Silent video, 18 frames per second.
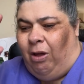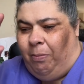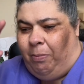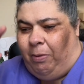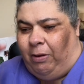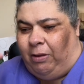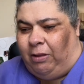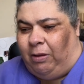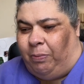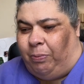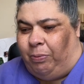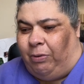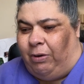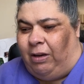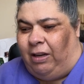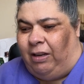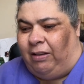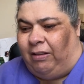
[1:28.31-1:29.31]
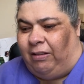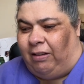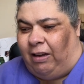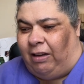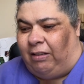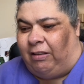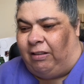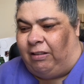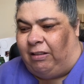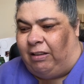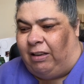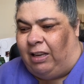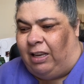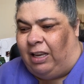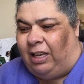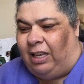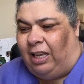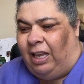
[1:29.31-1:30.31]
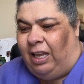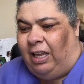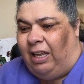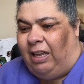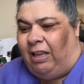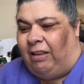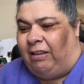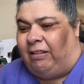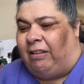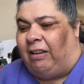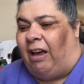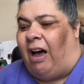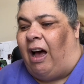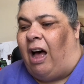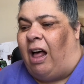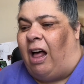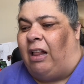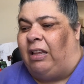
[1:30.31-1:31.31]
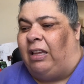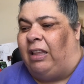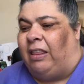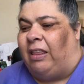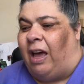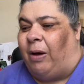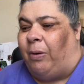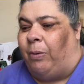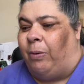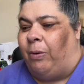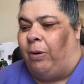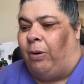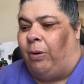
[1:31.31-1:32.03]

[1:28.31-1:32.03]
but the prettiest sight to see is the holly that